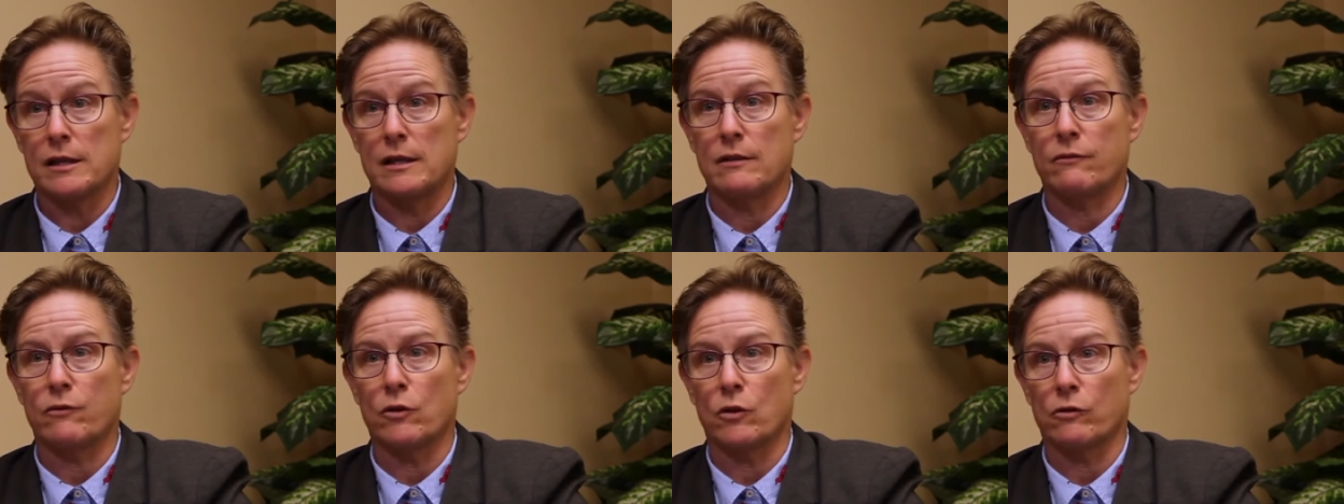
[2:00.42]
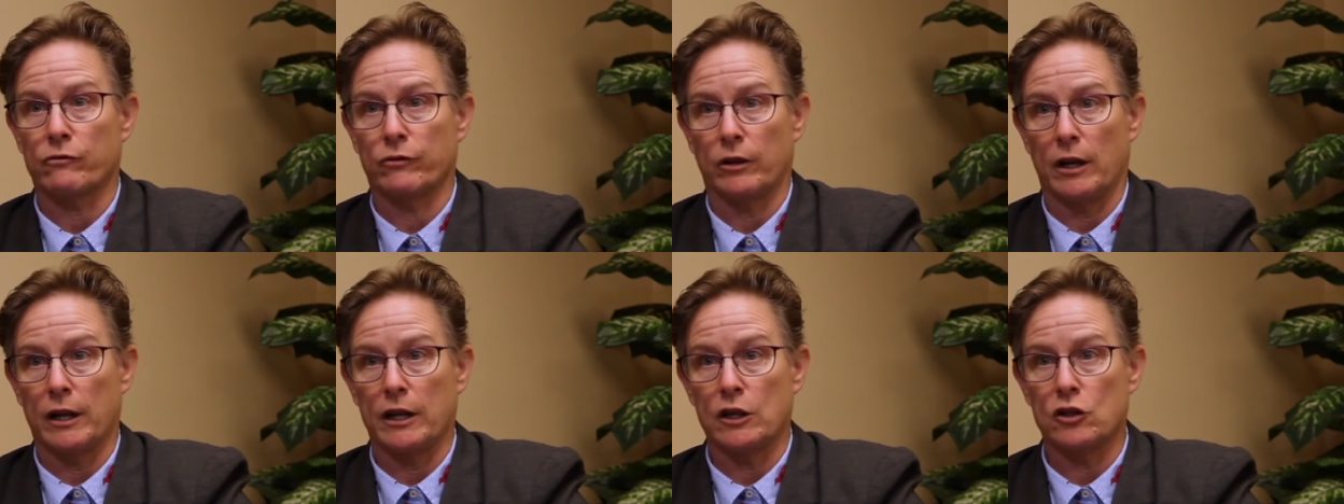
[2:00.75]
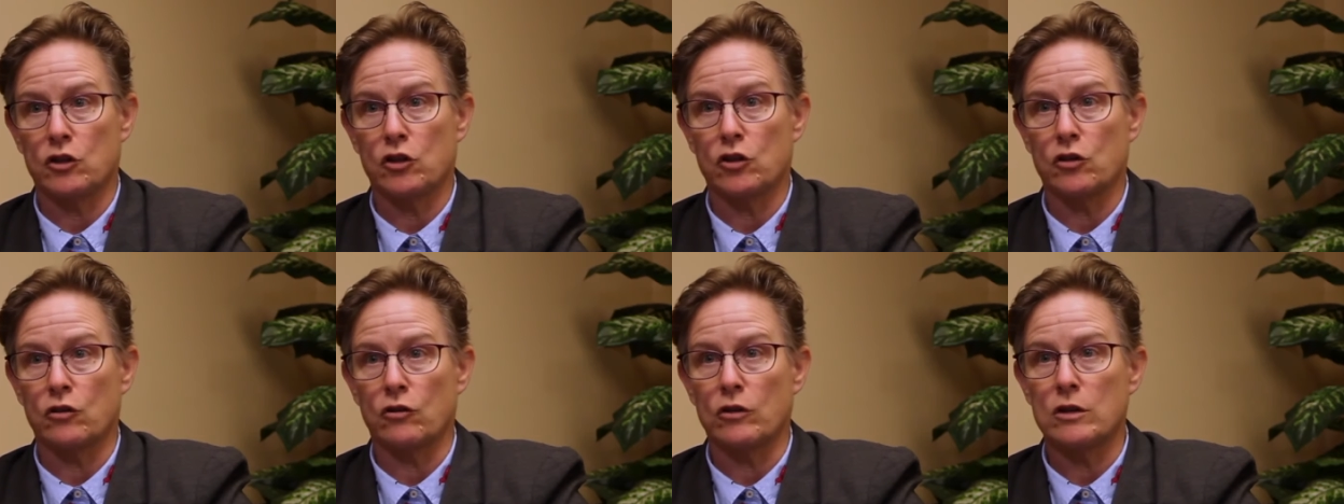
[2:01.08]
for flood
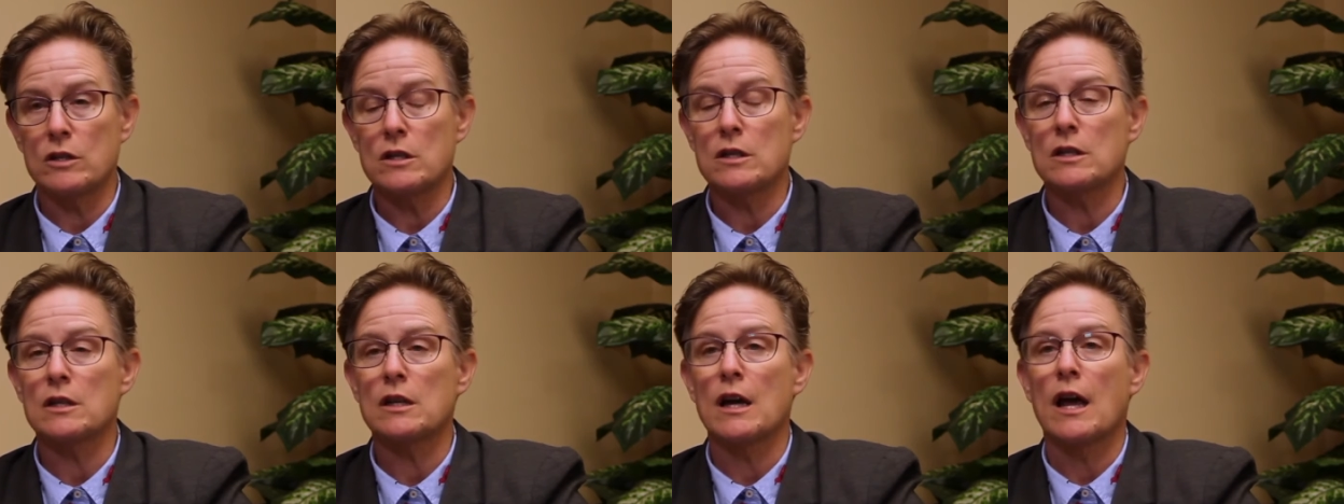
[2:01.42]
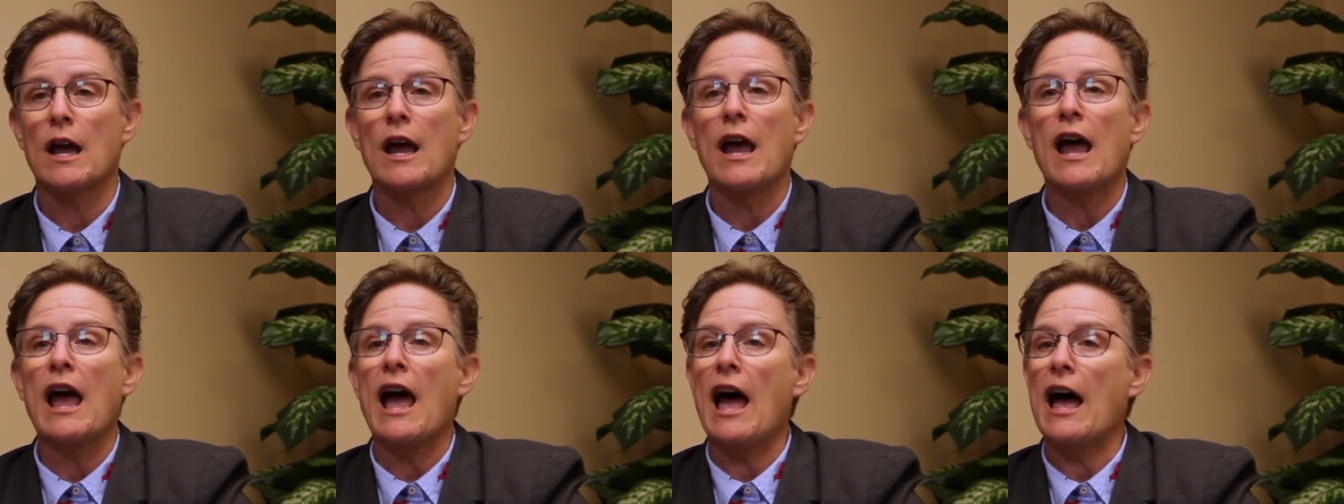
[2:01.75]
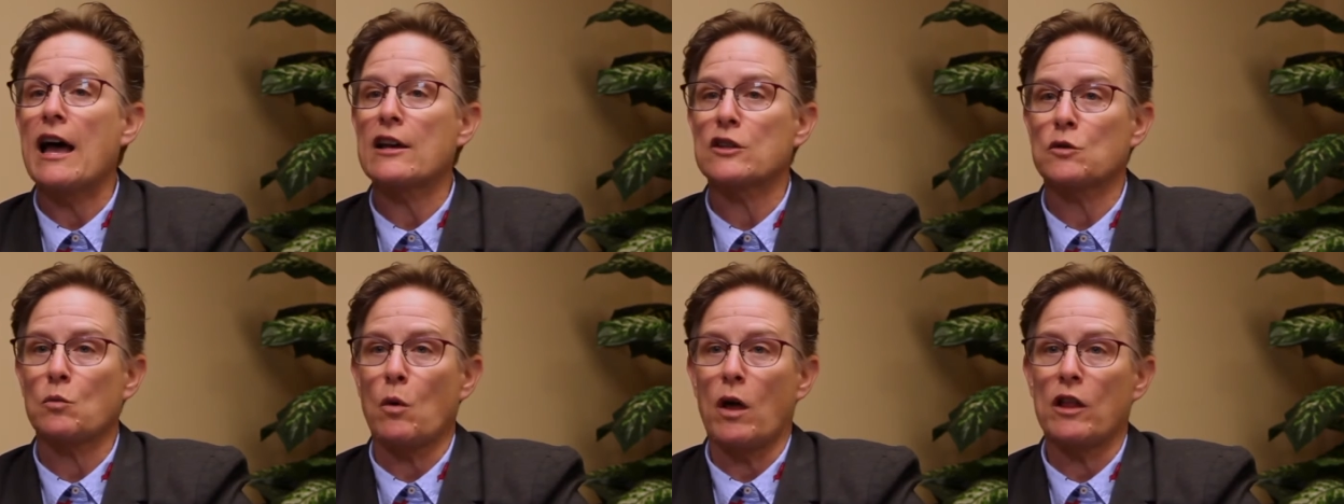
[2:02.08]
insurance,
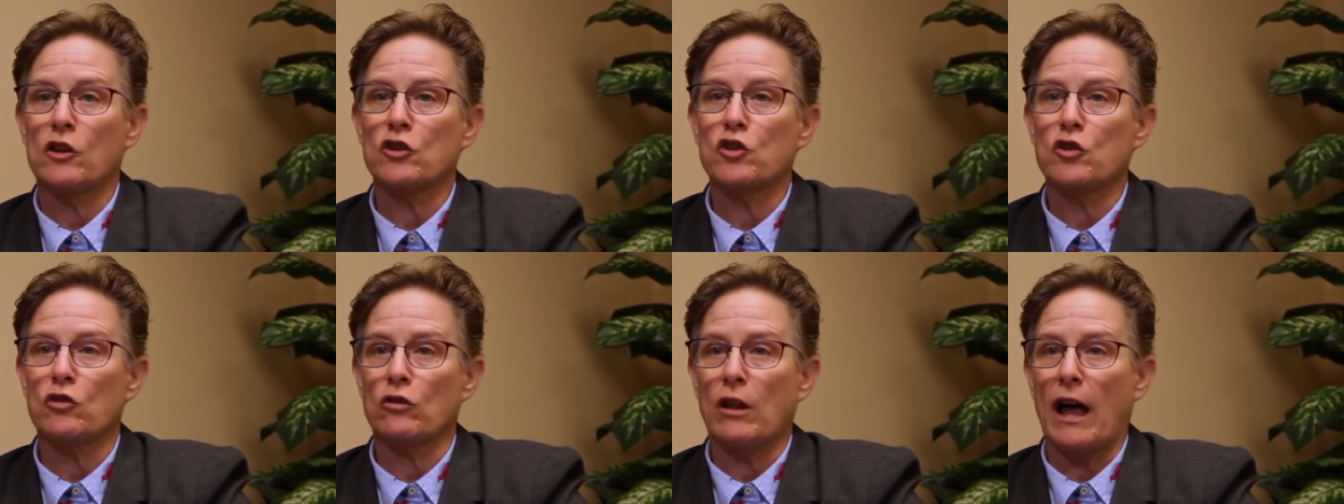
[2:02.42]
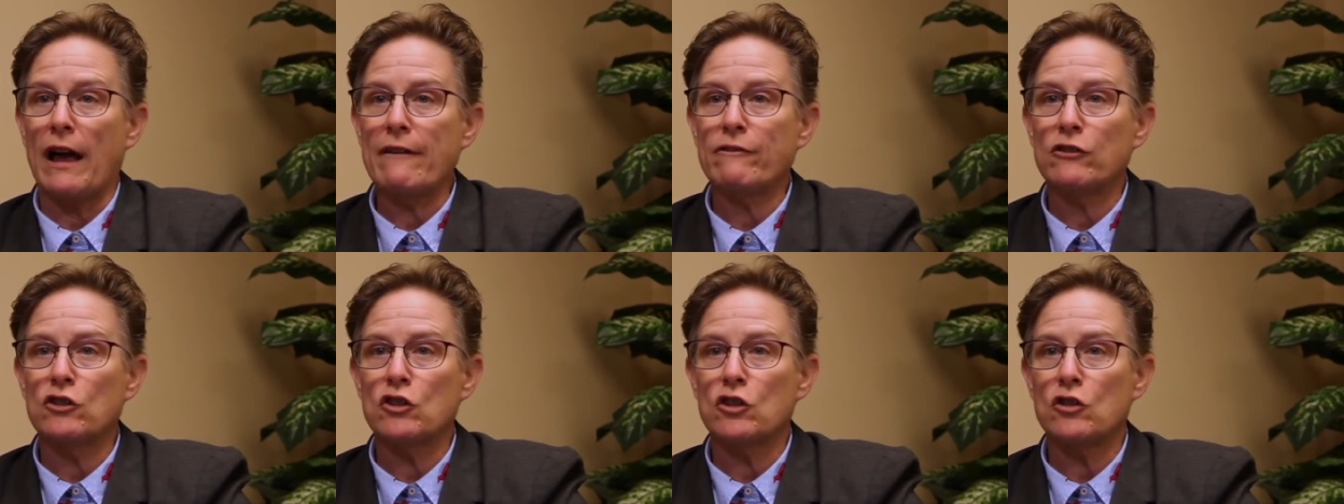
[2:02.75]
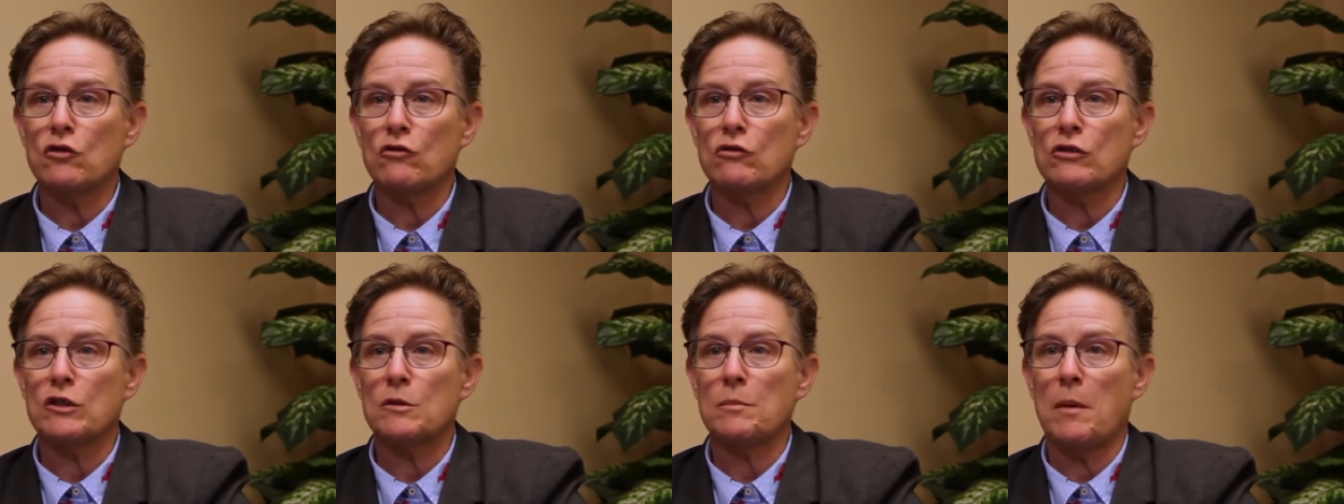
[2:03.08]
as well as your life
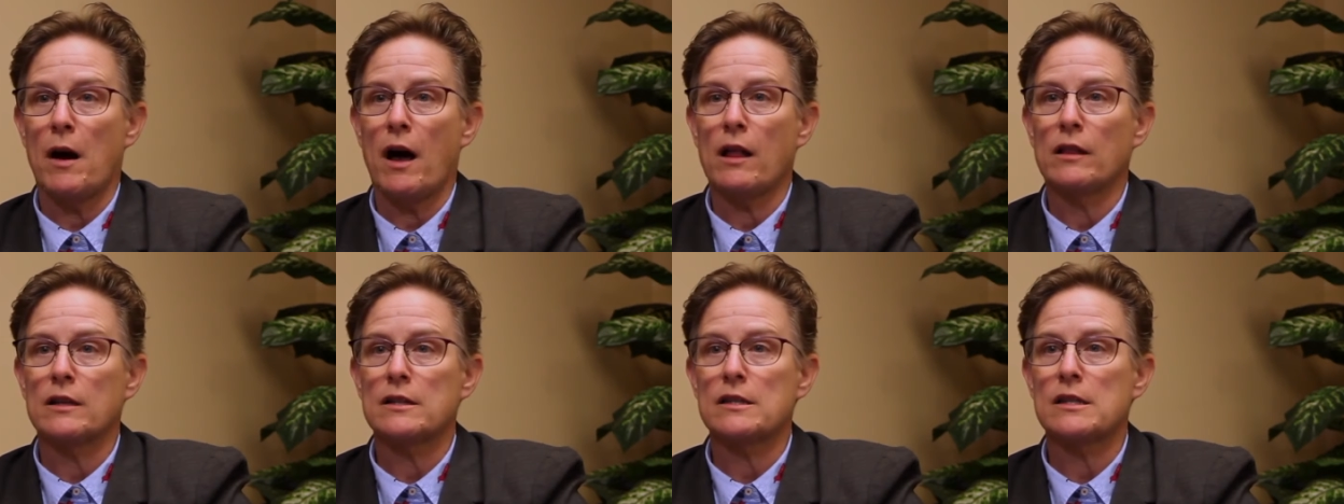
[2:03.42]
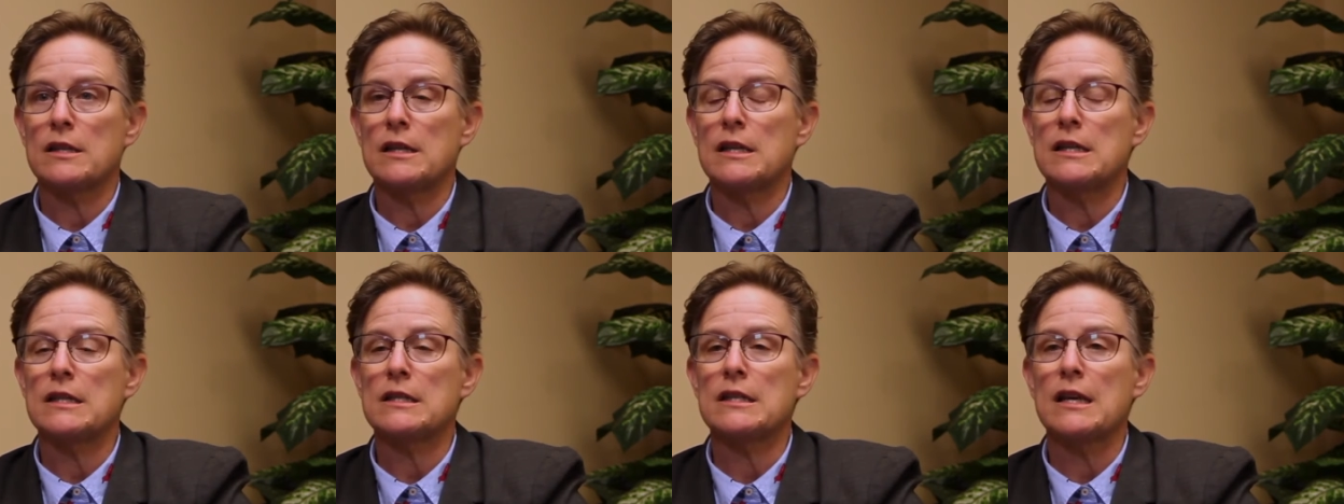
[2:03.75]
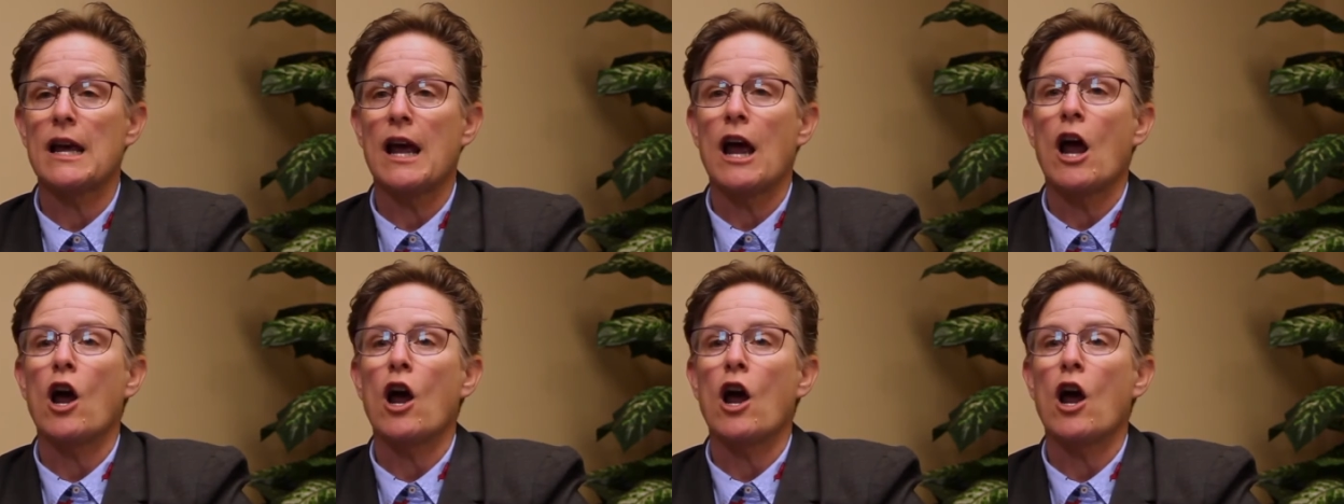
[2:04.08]
insurance policies,